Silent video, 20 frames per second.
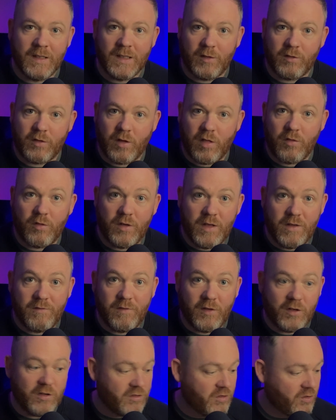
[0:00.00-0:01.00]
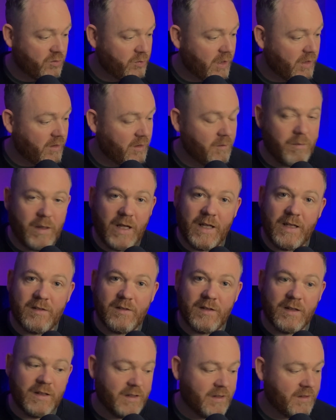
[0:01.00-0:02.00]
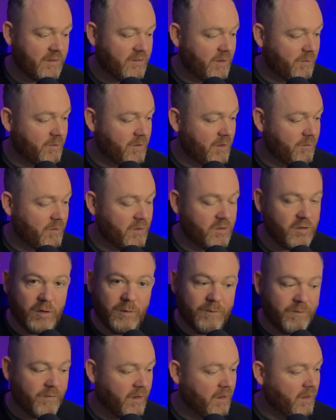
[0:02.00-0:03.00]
I've got 3 funds as well that paid in September too.